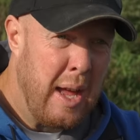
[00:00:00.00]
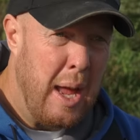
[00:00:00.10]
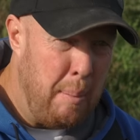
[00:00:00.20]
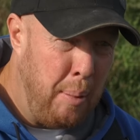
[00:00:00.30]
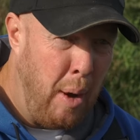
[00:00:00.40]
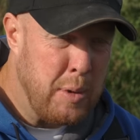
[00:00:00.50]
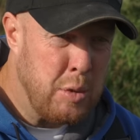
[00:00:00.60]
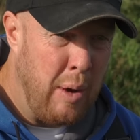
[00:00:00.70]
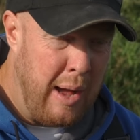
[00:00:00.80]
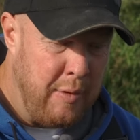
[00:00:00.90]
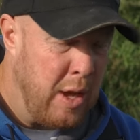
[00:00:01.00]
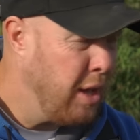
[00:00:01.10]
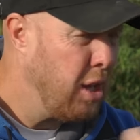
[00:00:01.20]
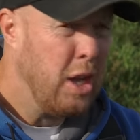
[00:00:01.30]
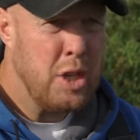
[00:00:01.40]
it pops or what have you,
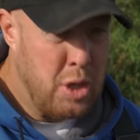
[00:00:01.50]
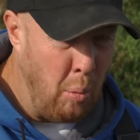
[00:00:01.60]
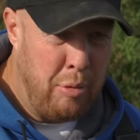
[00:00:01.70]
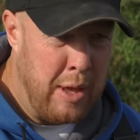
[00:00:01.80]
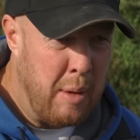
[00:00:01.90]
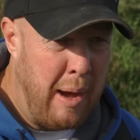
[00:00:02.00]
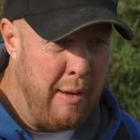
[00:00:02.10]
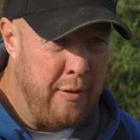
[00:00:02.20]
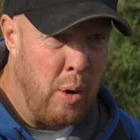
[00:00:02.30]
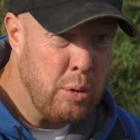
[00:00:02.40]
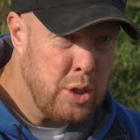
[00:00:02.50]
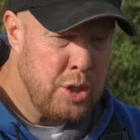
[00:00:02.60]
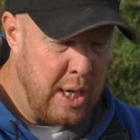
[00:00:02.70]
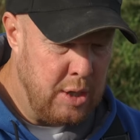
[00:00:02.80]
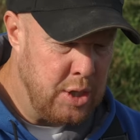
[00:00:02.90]
don't think about it, folks.
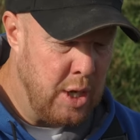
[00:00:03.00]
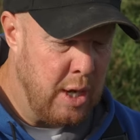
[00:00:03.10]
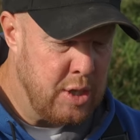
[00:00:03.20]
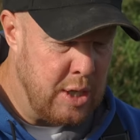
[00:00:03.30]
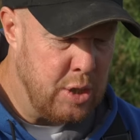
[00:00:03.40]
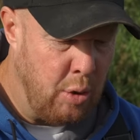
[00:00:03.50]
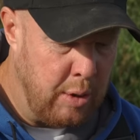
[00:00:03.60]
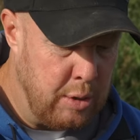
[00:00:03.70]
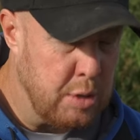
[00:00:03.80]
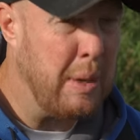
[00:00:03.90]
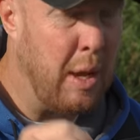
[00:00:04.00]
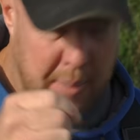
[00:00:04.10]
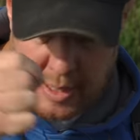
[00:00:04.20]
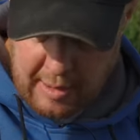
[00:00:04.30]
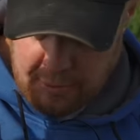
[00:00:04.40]
Change your hook. It does make a
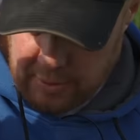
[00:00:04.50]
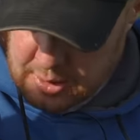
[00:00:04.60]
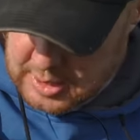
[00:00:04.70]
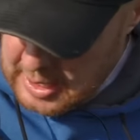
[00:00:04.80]
big difference.